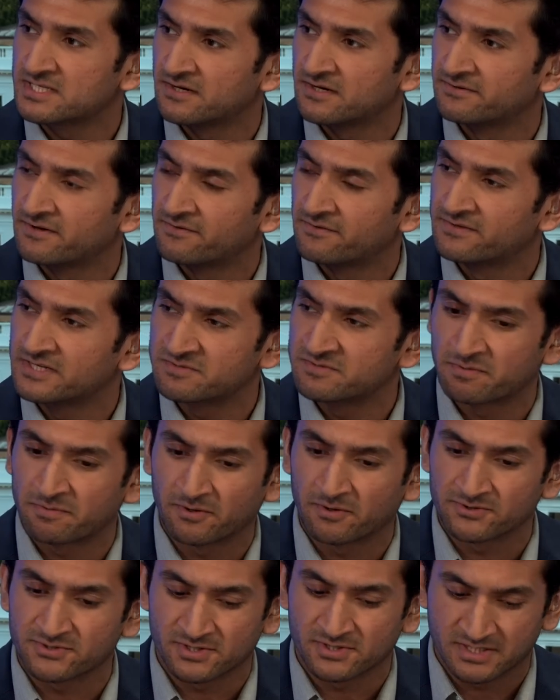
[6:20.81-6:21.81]
of these
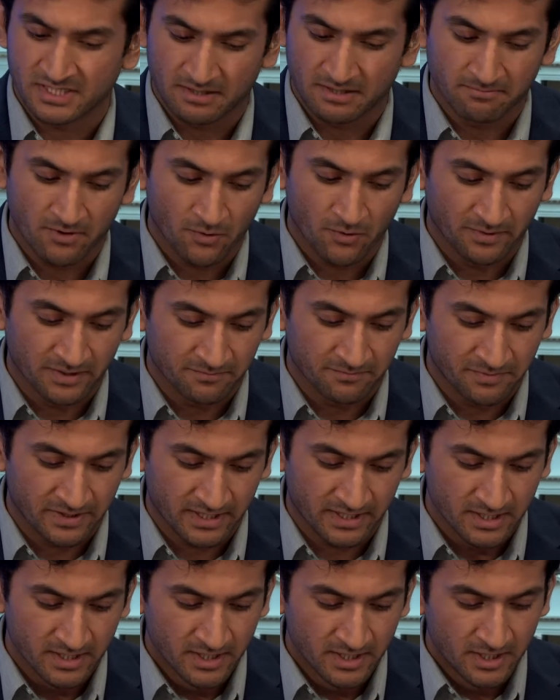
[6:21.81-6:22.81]
proposals in a moment.
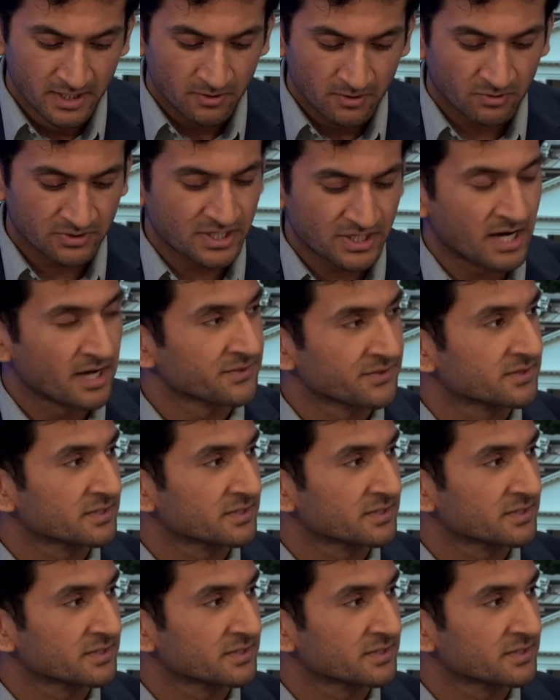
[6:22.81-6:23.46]
But Wajahat,